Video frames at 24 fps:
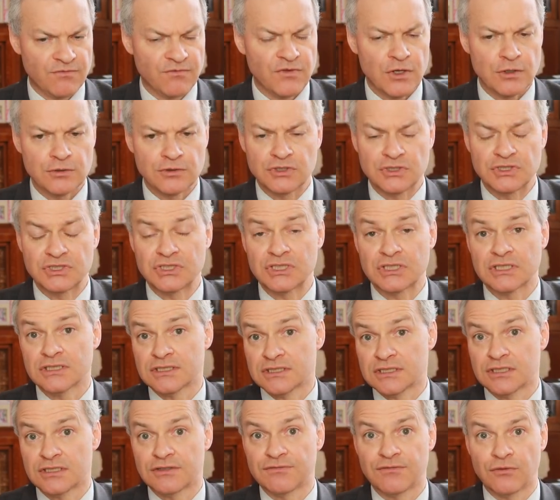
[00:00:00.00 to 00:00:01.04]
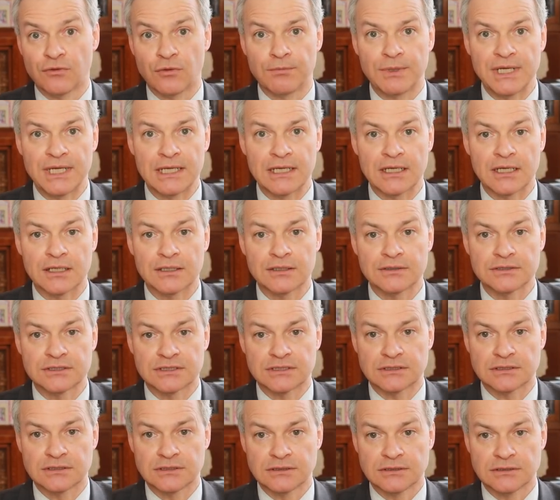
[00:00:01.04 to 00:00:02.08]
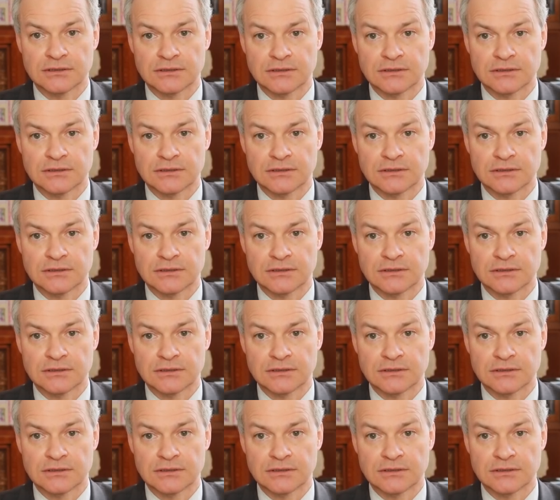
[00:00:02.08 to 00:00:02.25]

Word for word: floaters to consider for bingos.